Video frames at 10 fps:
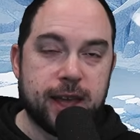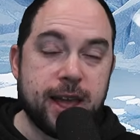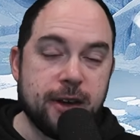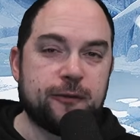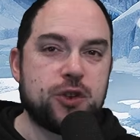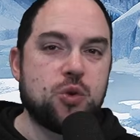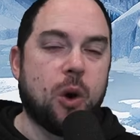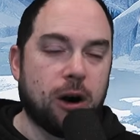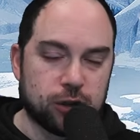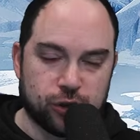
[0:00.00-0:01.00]
if
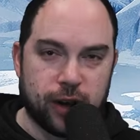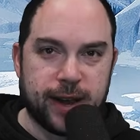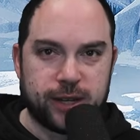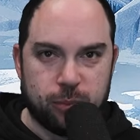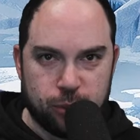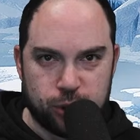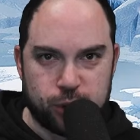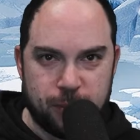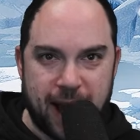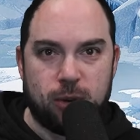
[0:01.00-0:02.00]
you are trying to
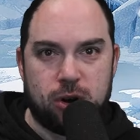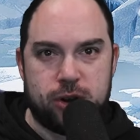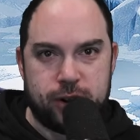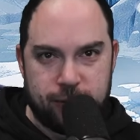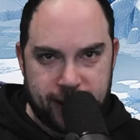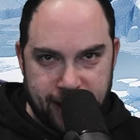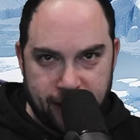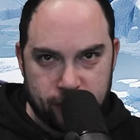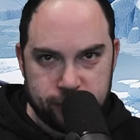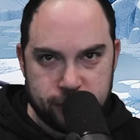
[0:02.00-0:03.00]
push power on your
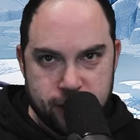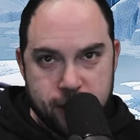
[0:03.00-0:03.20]
account.